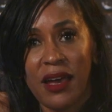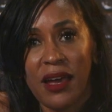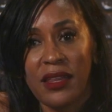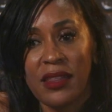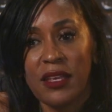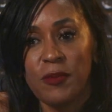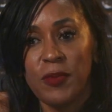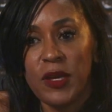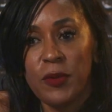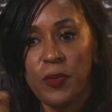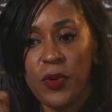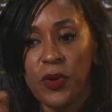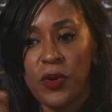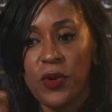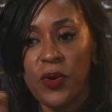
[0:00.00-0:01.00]
I think
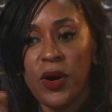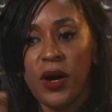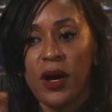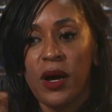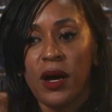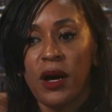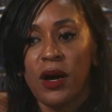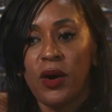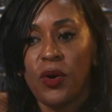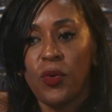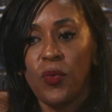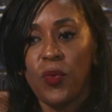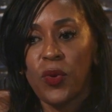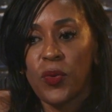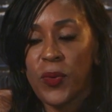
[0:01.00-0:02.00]
people
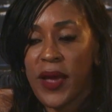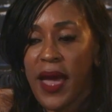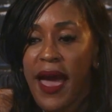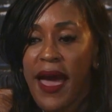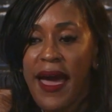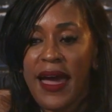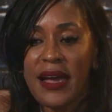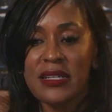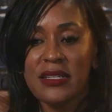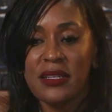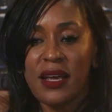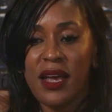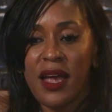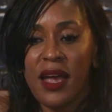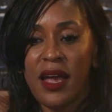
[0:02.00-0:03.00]
will react
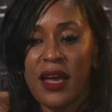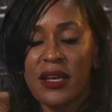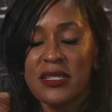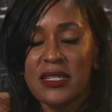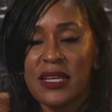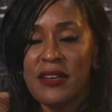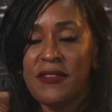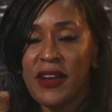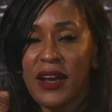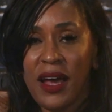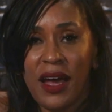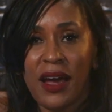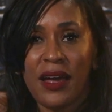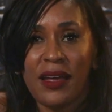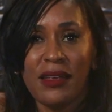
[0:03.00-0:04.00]
and even
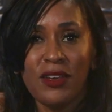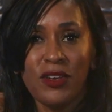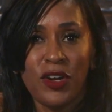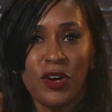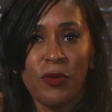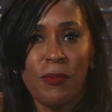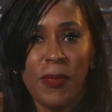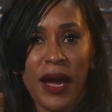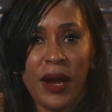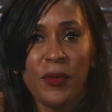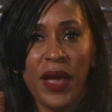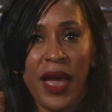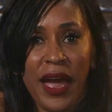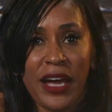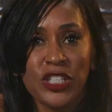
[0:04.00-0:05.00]
I, you know, my
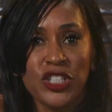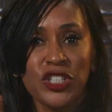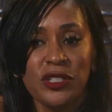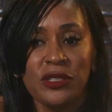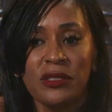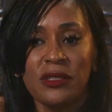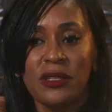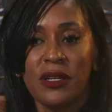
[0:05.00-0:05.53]
reaction